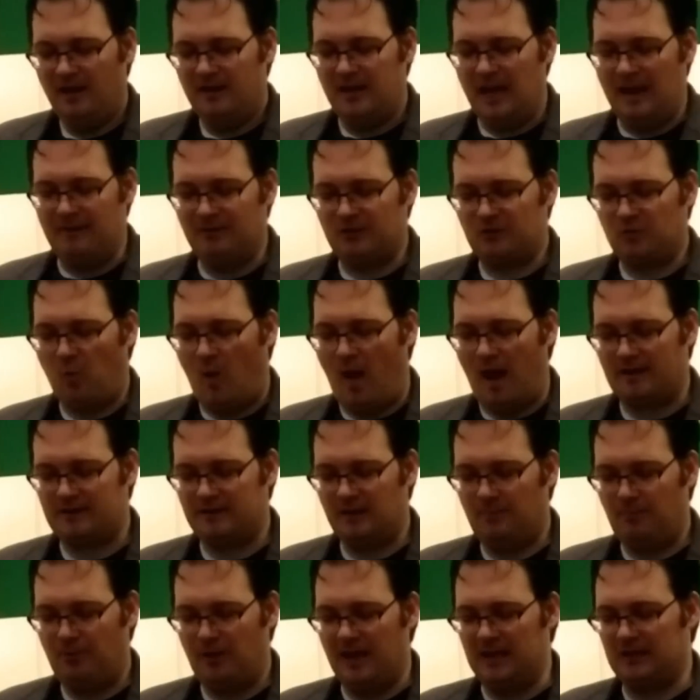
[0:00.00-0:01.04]
Davis walked
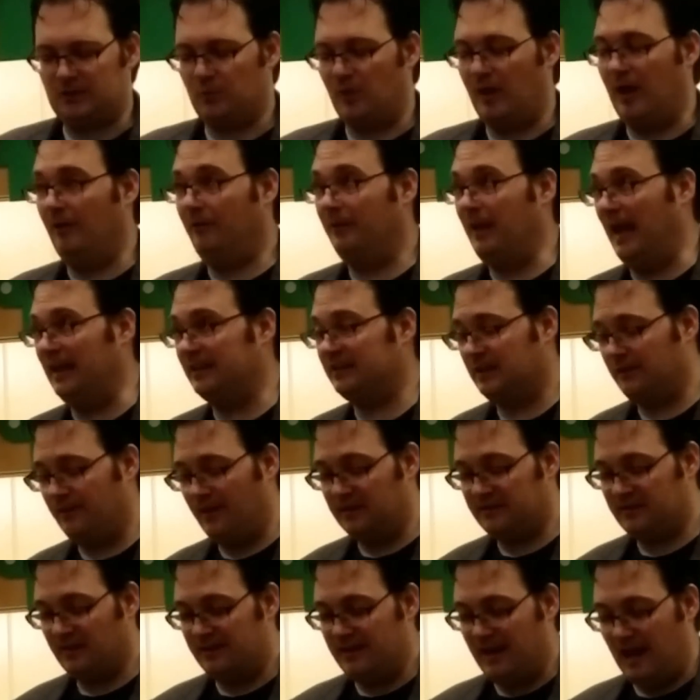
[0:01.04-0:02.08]
to the place where
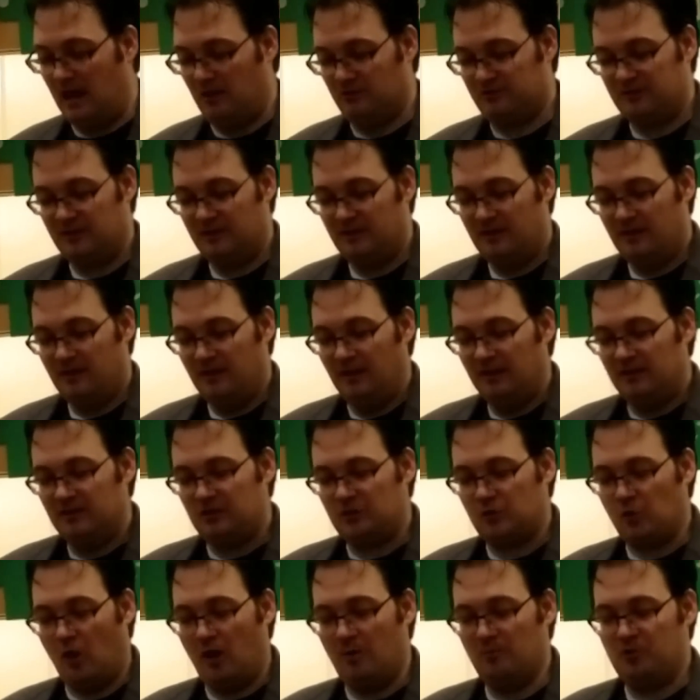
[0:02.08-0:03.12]
Estevez had knelt.
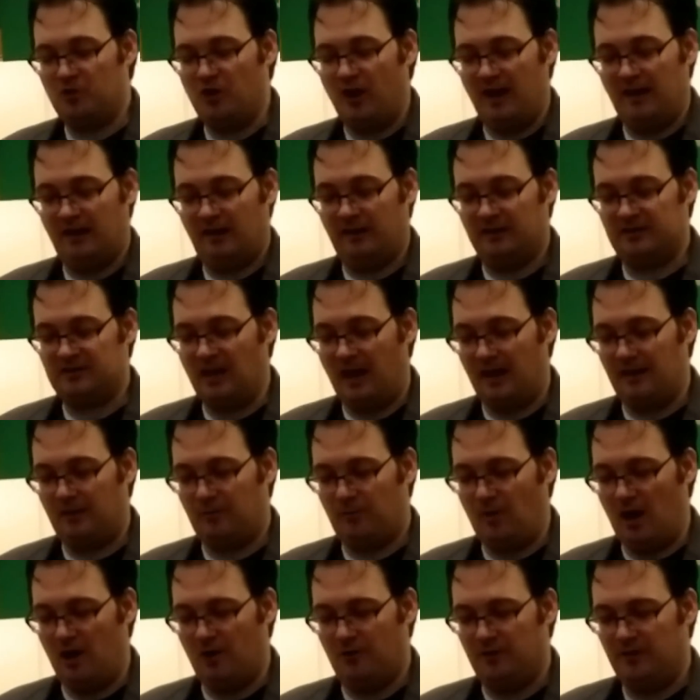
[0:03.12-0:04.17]
Storm drain on the side of the
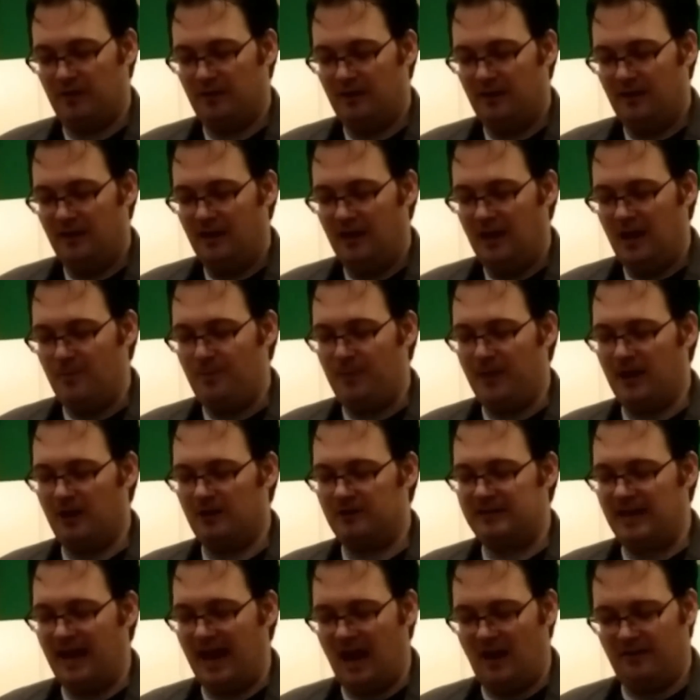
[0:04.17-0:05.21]
road. He
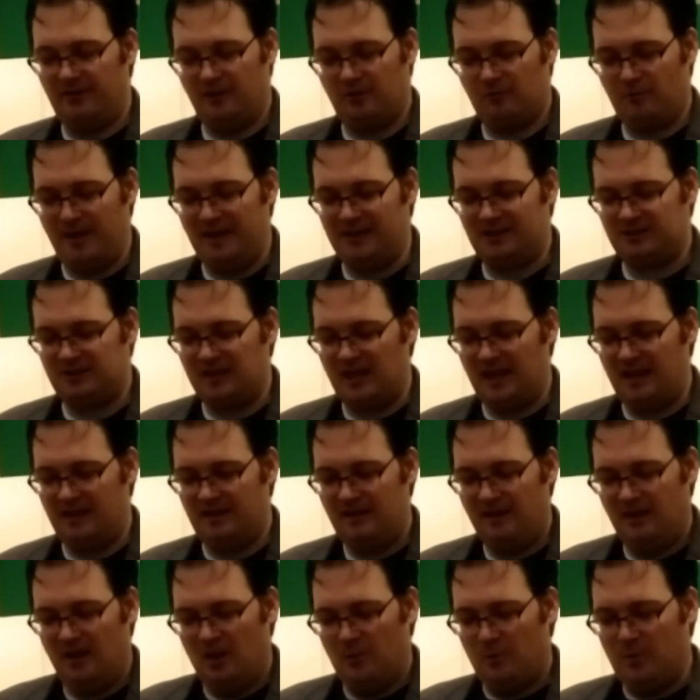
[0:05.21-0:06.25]
peered down, then reached
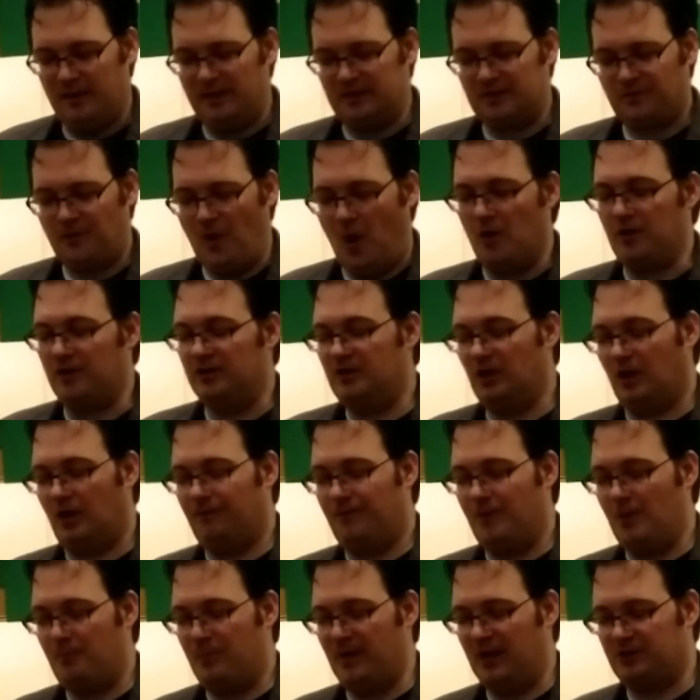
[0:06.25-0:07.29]
in with his phone and took a
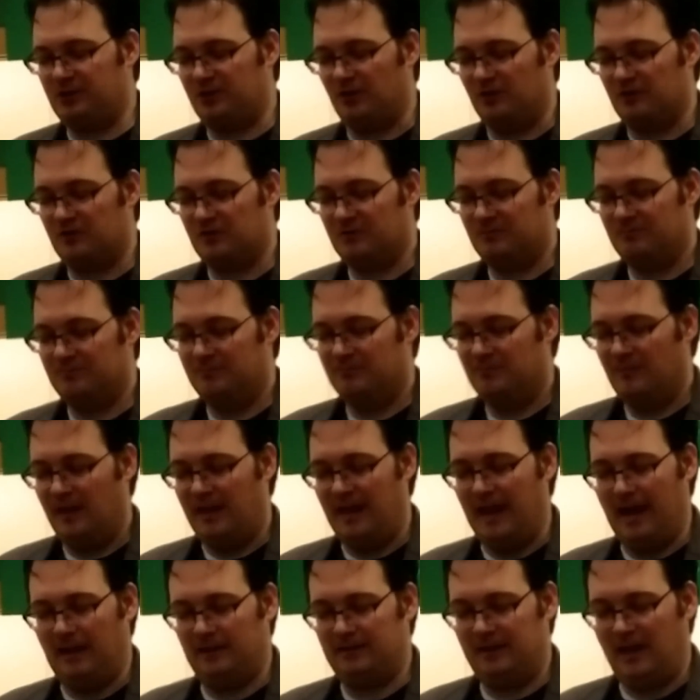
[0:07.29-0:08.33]
few pictures. He
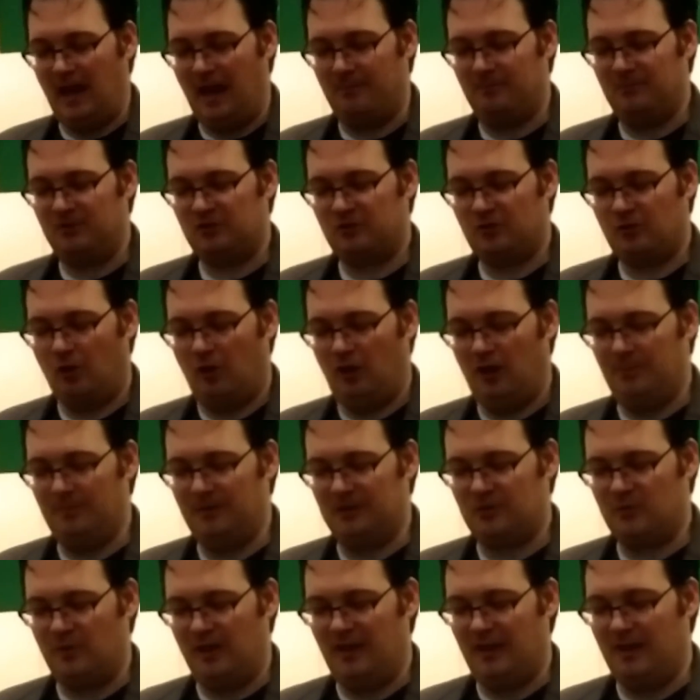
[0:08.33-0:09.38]
held it up, scrolling
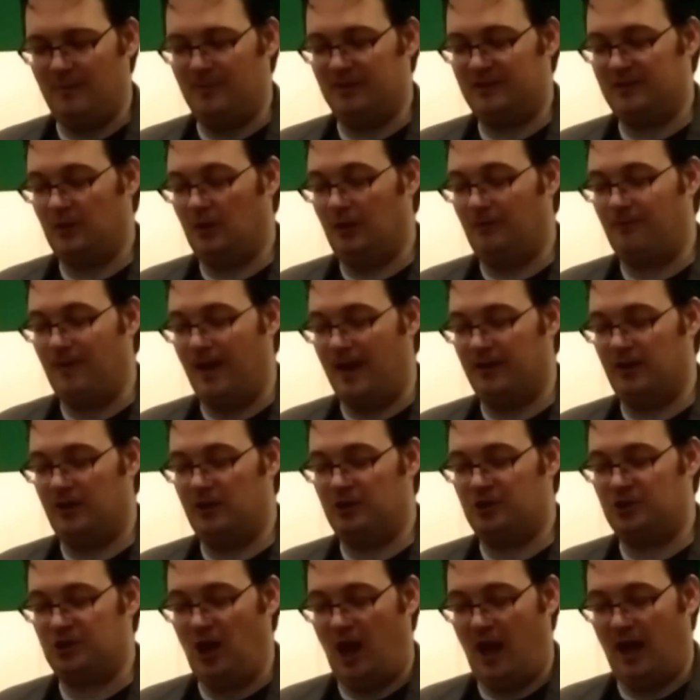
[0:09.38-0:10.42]
between them until he found a
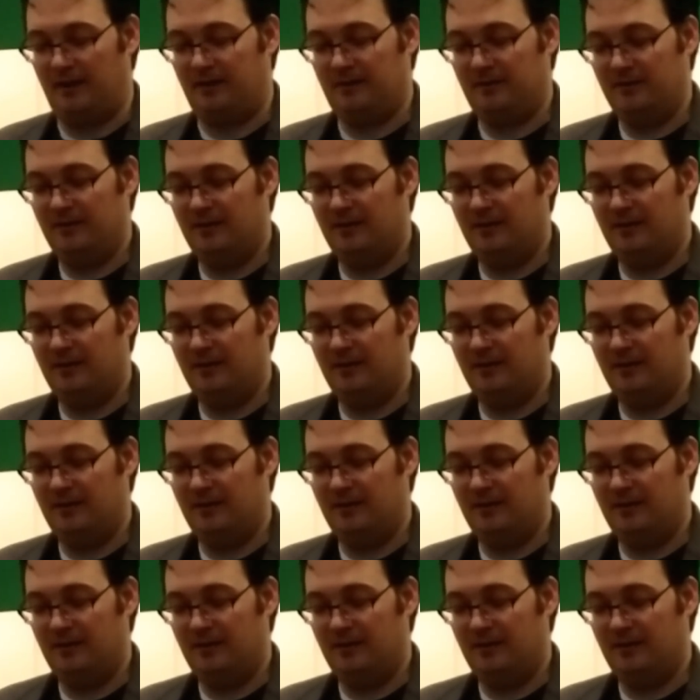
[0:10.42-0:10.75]
good shot.